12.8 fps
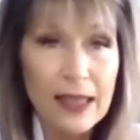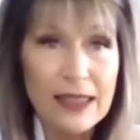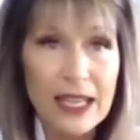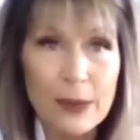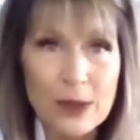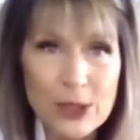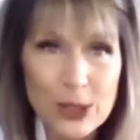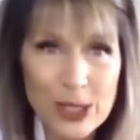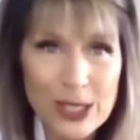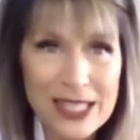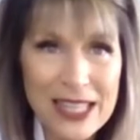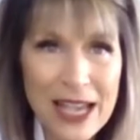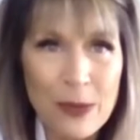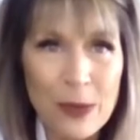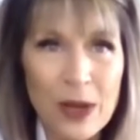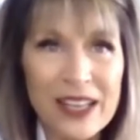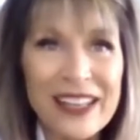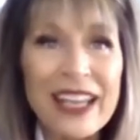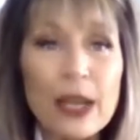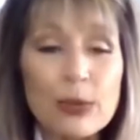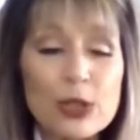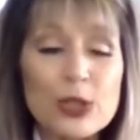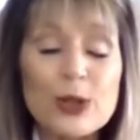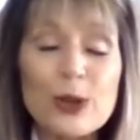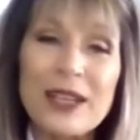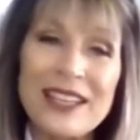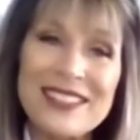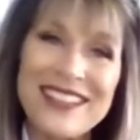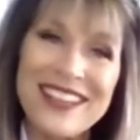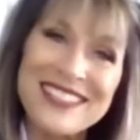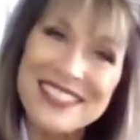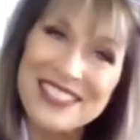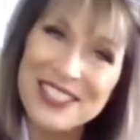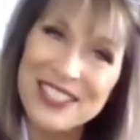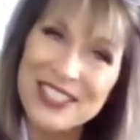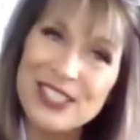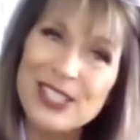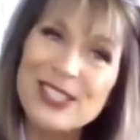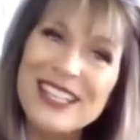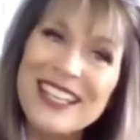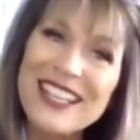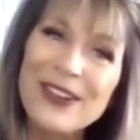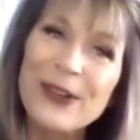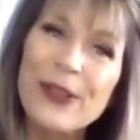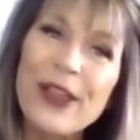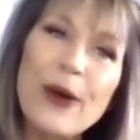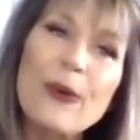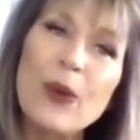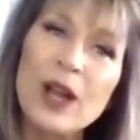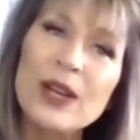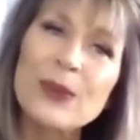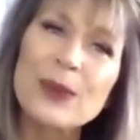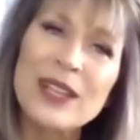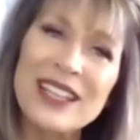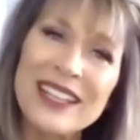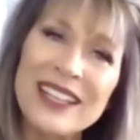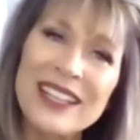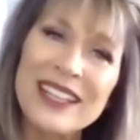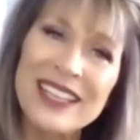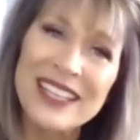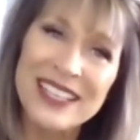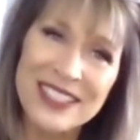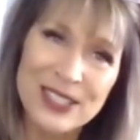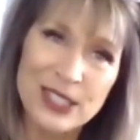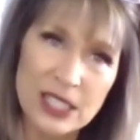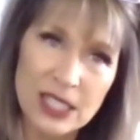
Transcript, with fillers: that it was just that one, like it was so easy because then she could just heal that one relationship.